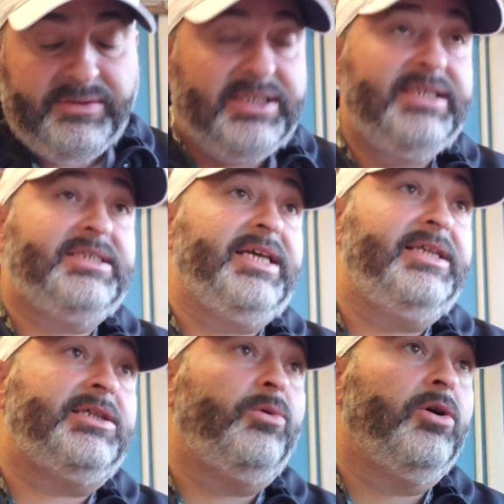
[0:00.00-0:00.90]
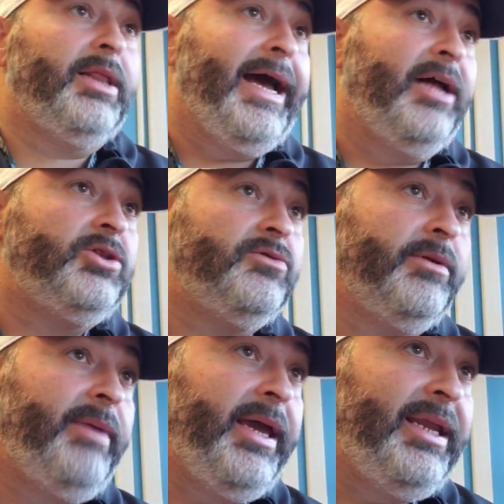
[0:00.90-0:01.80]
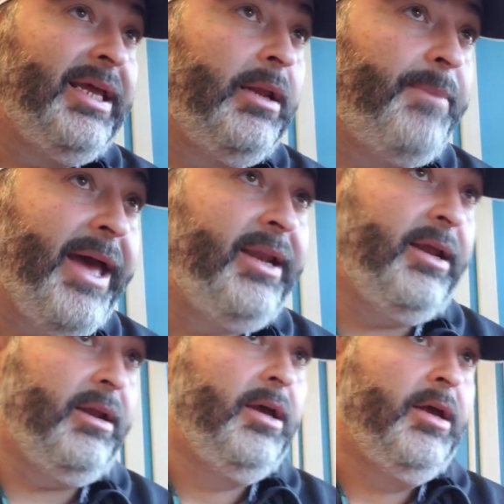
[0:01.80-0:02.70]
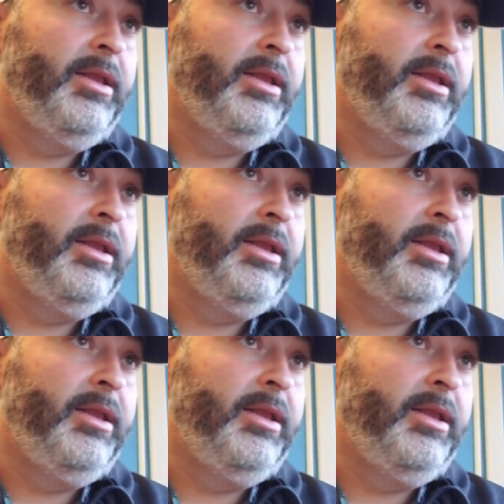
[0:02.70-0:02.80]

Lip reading: city-states that were allowed to remain independent.